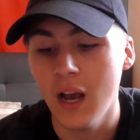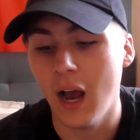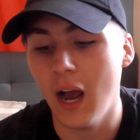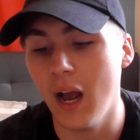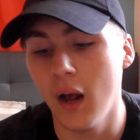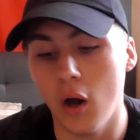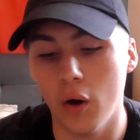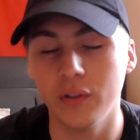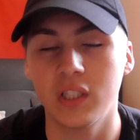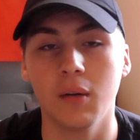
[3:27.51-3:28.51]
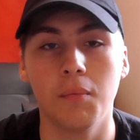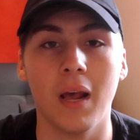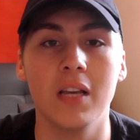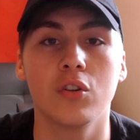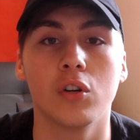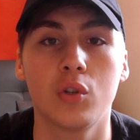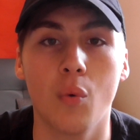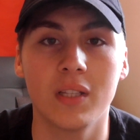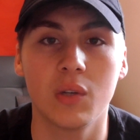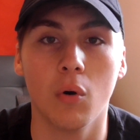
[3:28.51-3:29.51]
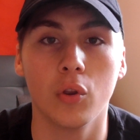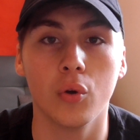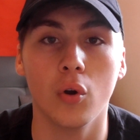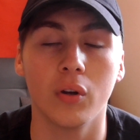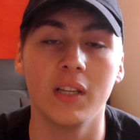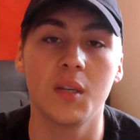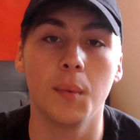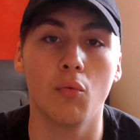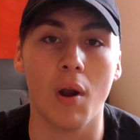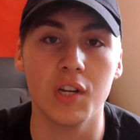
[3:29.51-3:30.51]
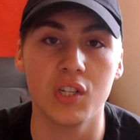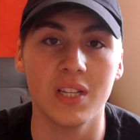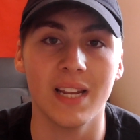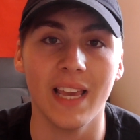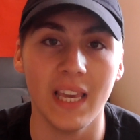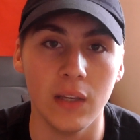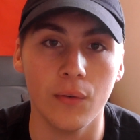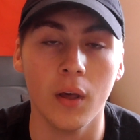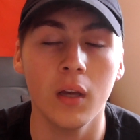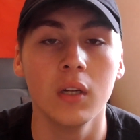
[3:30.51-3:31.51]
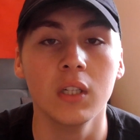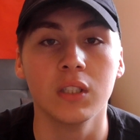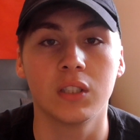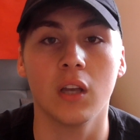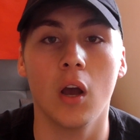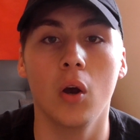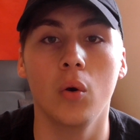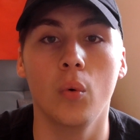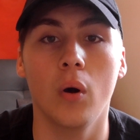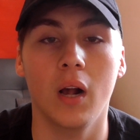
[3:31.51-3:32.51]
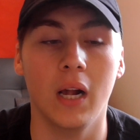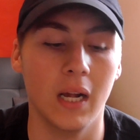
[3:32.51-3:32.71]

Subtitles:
Obviously, players under 21 do not need to be registered either. So,